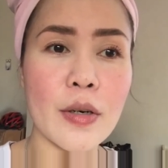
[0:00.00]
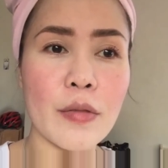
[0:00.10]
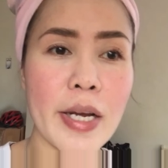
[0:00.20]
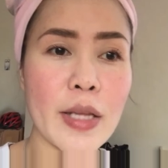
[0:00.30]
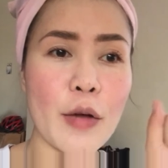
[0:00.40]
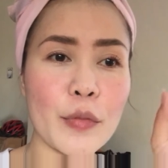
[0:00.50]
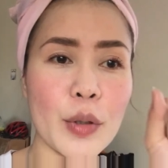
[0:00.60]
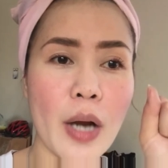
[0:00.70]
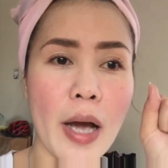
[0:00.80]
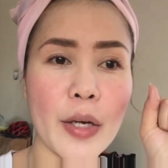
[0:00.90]
right
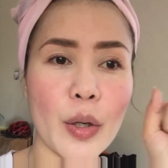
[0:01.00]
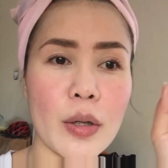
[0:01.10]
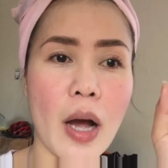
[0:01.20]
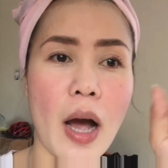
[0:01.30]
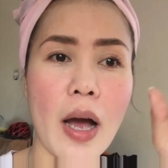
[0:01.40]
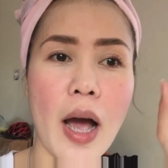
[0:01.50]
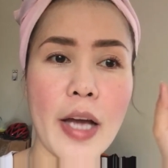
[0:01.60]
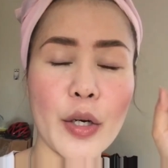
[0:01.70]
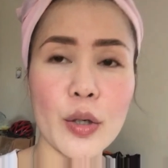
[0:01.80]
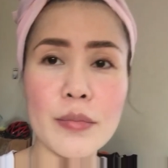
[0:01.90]
after I
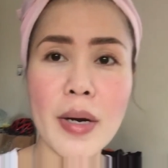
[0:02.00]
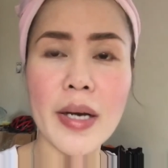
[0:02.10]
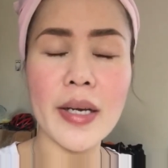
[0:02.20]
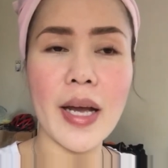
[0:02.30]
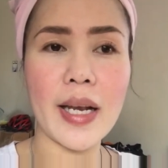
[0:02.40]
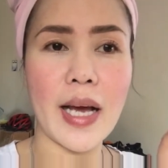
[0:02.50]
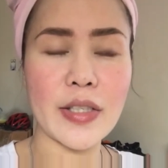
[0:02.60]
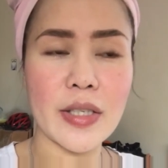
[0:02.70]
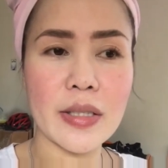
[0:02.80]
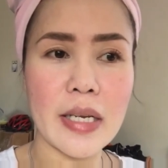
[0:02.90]
curled my
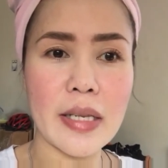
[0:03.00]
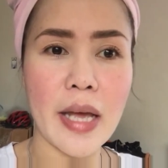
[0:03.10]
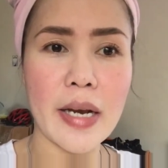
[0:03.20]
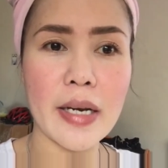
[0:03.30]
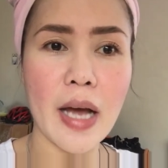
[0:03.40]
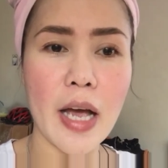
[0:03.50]
eyelashes and then